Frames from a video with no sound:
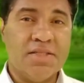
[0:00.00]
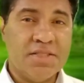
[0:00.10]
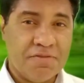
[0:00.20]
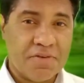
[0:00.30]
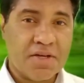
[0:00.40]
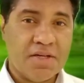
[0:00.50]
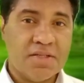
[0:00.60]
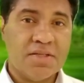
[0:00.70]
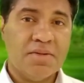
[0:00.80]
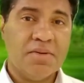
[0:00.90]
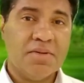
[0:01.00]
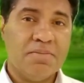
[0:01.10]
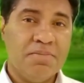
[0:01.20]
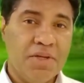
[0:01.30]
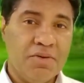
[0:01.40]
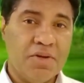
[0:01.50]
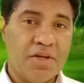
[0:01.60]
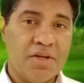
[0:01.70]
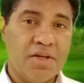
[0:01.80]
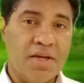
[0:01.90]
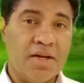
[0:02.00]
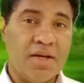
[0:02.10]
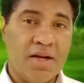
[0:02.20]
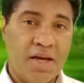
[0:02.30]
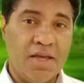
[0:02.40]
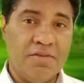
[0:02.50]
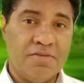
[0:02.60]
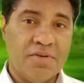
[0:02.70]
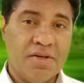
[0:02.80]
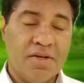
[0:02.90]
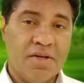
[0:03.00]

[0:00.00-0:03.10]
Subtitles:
difficult period in her life